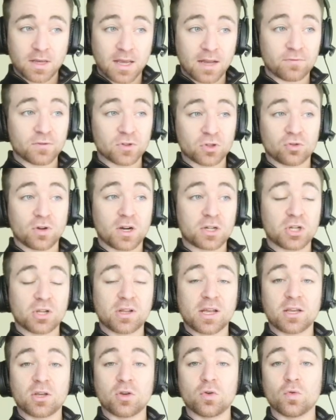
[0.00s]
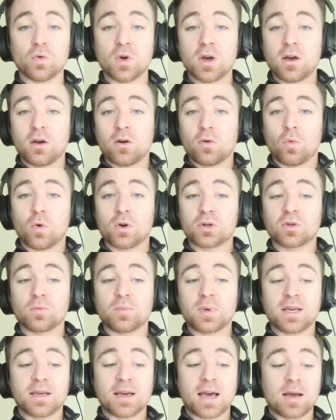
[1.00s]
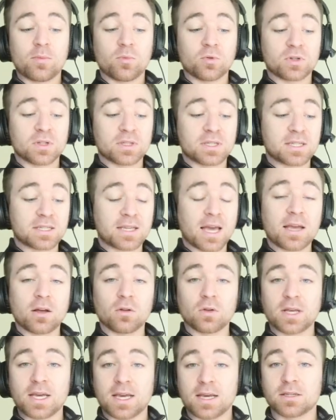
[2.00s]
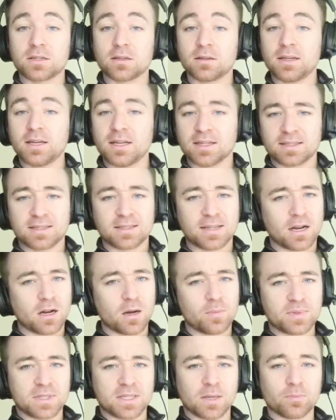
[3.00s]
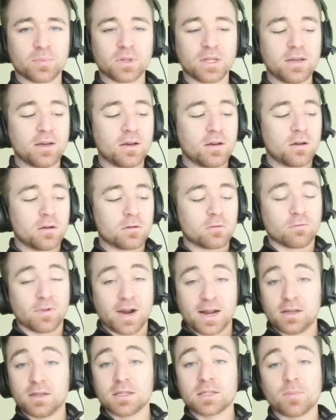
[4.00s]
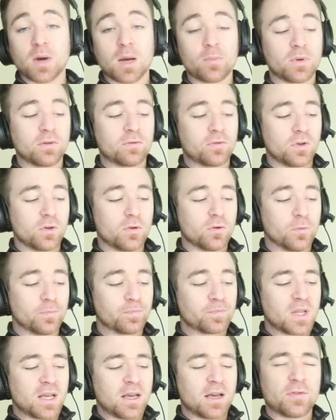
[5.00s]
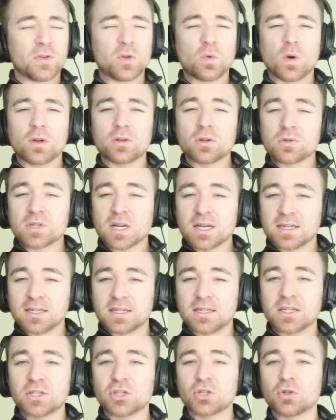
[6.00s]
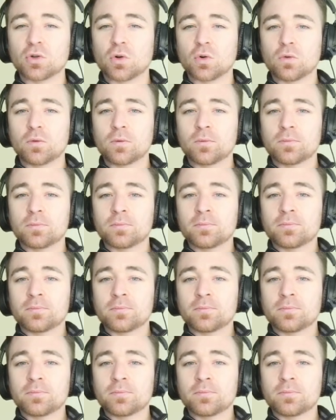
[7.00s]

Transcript: infrastructure that you want to be able to scale easily and set up simply, Radius might be for you. If you want those additional